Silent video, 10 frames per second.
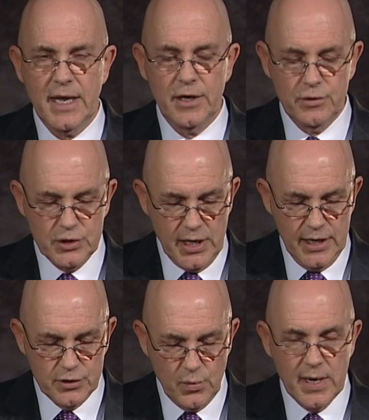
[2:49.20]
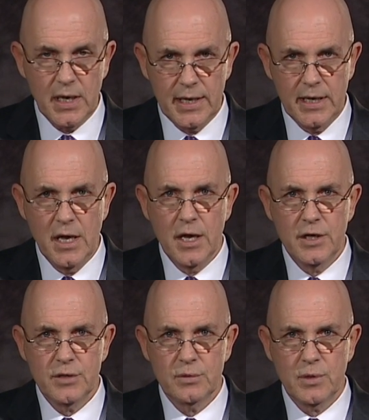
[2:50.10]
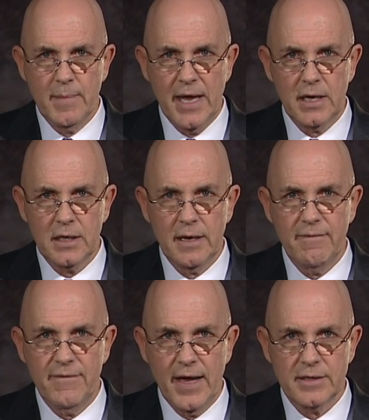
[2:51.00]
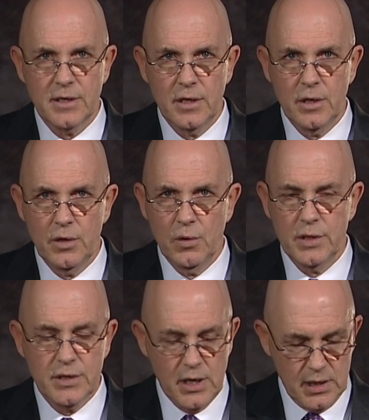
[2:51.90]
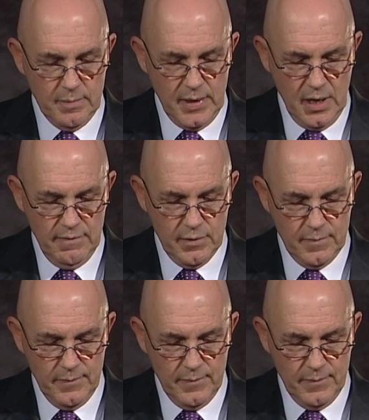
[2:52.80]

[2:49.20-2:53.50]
can you change readily to dramatically affect your target behavior.